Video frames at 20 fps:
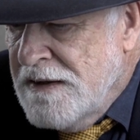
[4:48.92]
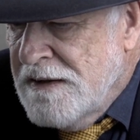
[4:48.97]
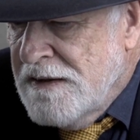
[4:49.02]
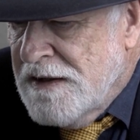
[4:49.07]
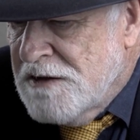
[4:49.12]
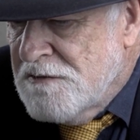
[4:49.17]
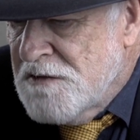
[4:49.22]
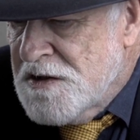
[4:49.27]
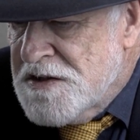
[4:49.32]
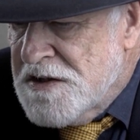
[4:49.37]

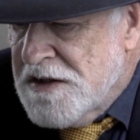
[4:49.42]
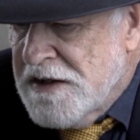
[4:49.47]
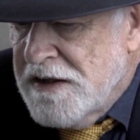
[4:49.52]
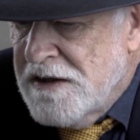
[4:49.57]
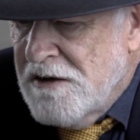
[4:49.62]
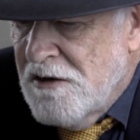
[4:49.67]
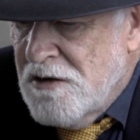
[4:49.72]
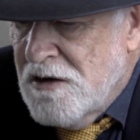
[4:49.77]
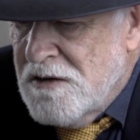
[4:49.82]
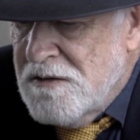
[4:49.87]
That was the
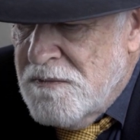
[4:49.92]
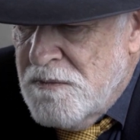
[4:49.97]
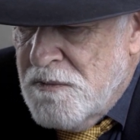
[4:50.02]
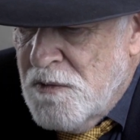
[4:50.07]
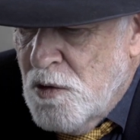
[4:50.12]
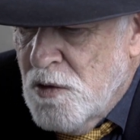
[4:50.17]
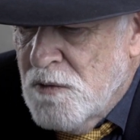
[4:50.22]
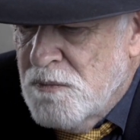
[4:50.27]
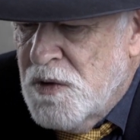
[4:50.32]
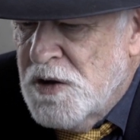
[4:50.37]

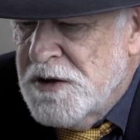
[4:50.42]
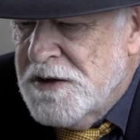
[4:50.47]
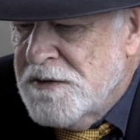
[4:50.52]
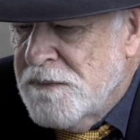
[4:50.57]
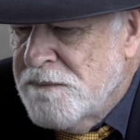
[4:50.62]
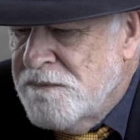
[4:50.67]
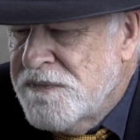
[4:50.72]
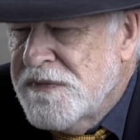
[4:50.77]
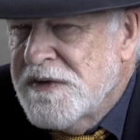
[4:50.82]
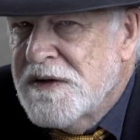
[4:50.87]
whole point
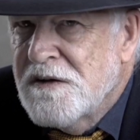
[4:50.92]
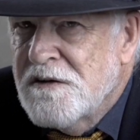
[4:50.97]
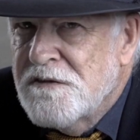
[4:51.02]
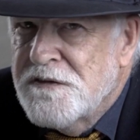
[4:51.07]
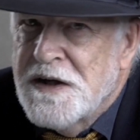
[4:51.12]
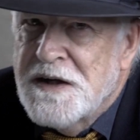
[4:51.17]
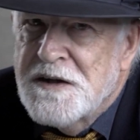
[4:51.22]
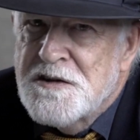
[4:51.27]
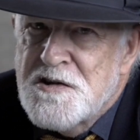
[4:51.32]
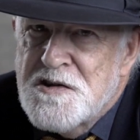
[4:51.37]
of
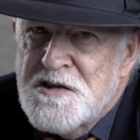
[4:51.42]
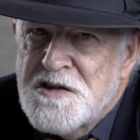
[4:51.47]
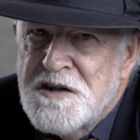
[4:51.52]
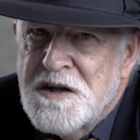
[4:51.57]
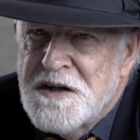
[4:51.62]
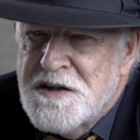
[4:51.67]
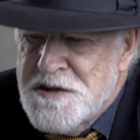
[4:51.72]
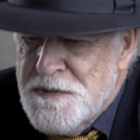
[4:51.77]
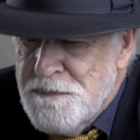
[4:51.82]
the exercise.